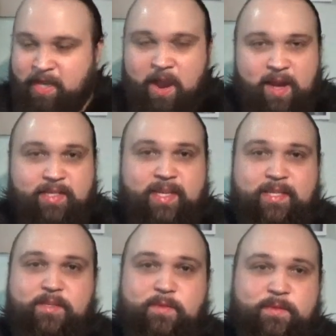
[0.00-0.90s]
So I was like, all right,
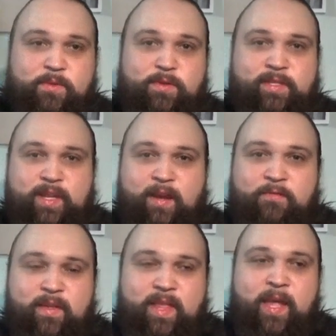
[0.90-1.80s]
this kid's doing some cool
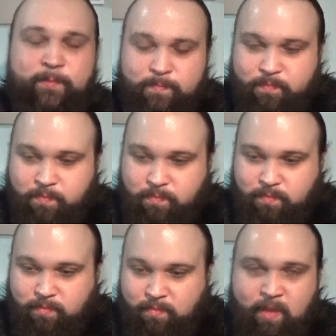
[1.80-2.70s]
stuff. And then
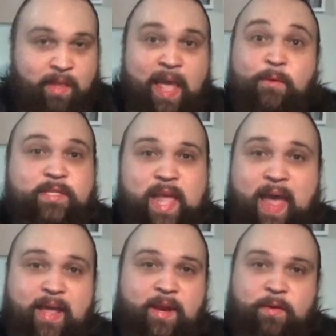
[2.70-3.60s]
that
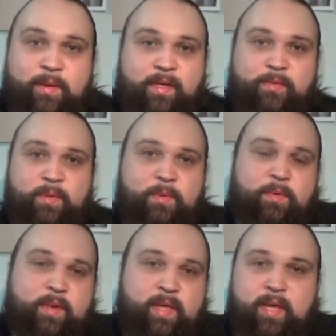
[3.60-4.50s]
was that. You know, we we
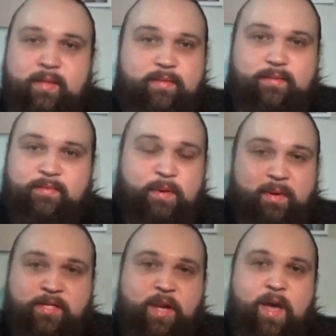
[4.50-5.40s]
weren't really we
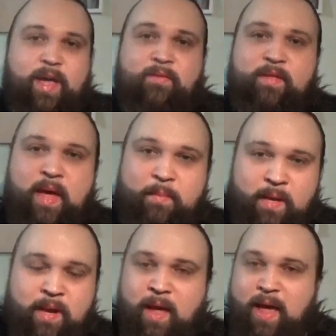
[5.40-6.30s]
didn't really talk after
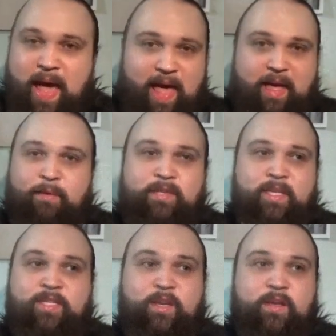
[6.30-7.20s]
that. I mean, no, it,
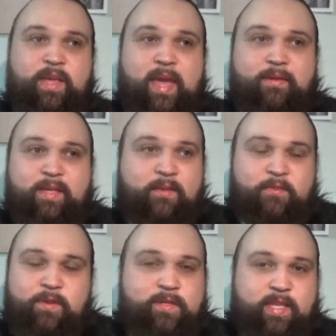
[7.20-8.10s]
was, it took a, yeah,
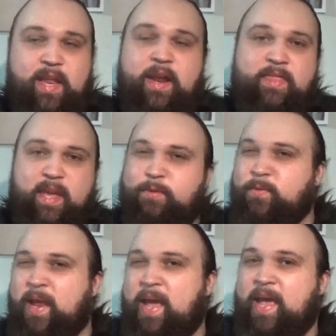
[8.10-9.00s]
a few years later. I think
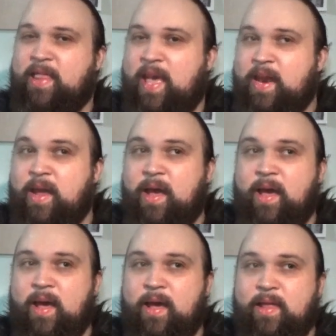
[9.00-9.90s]
it was when I had that
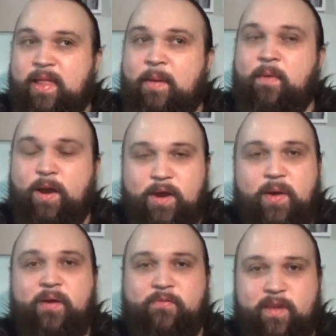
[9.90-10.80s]
uh, Mario. that
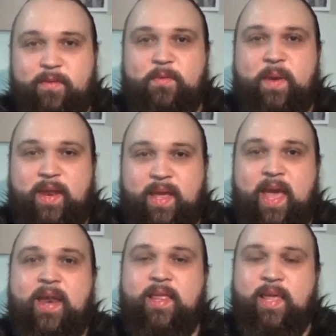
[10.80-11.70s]
Mario outfit. We met
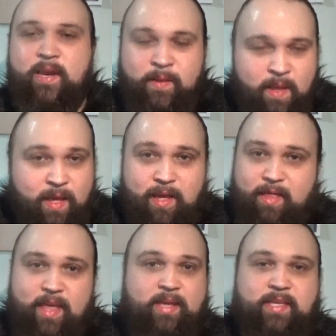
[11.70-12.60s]
again, and then
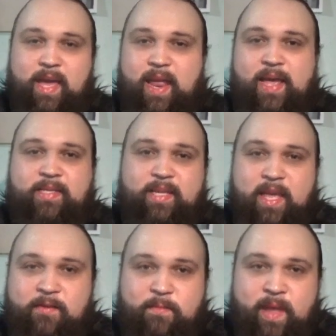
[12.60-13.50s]
things kind of
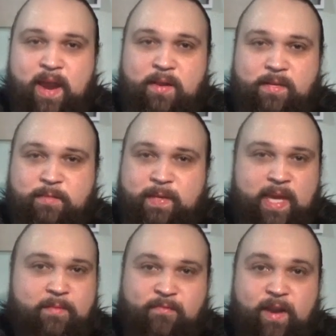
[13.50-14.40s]
escalated from there. And
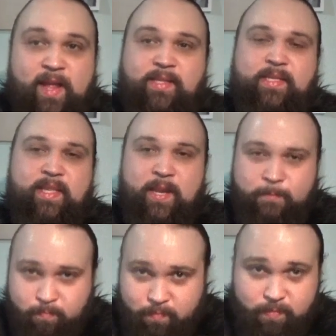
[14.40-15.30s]
just became friends, and
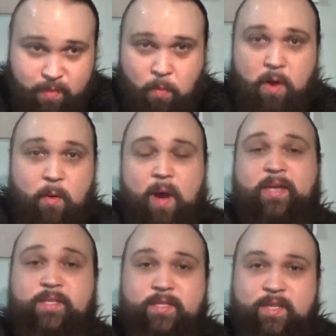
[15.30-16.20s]
then the more I
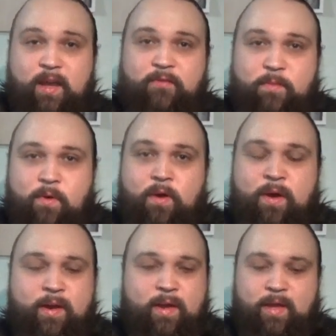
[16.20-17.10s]
watched your stuff, the
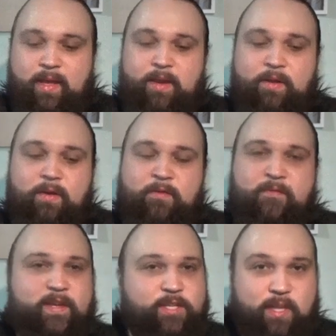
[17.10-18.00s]
more you know
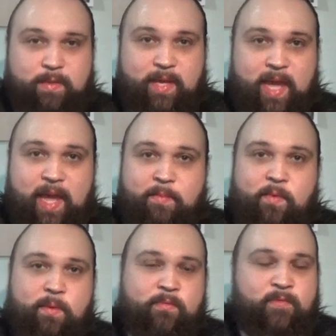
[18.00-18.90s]
official it
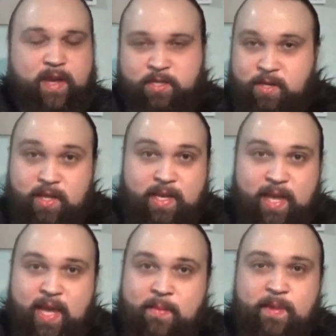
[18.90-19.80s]
became, more professional
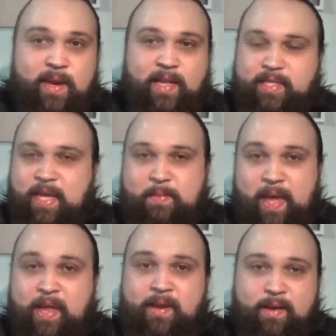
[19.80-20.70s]
it came, and I was
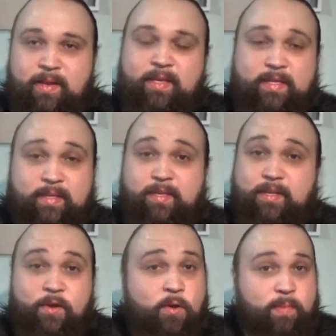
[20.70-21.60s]
like, man,
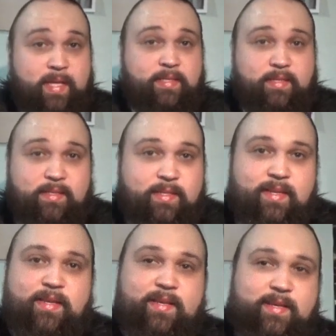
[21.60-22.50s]
you're going
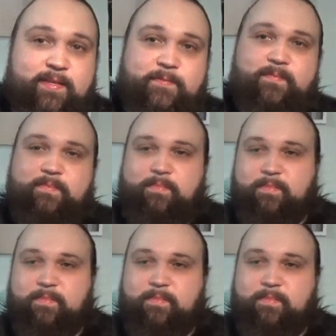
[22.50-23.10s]
places. Right.